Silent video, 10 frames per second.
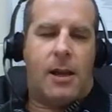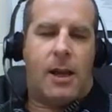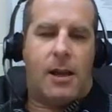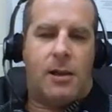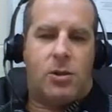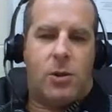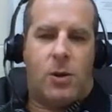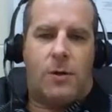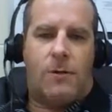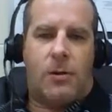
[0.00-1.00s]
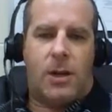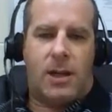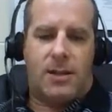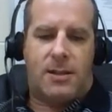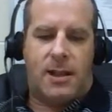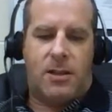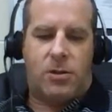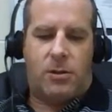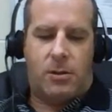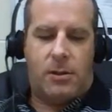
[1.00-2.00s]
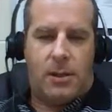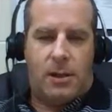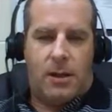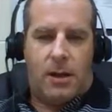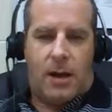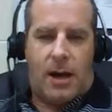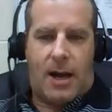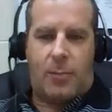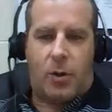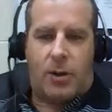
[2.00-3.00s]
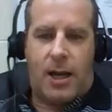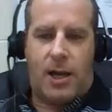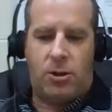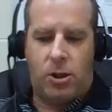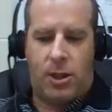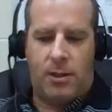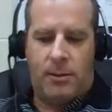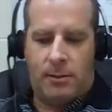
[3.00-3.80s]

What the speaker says: is short for essential hypertension.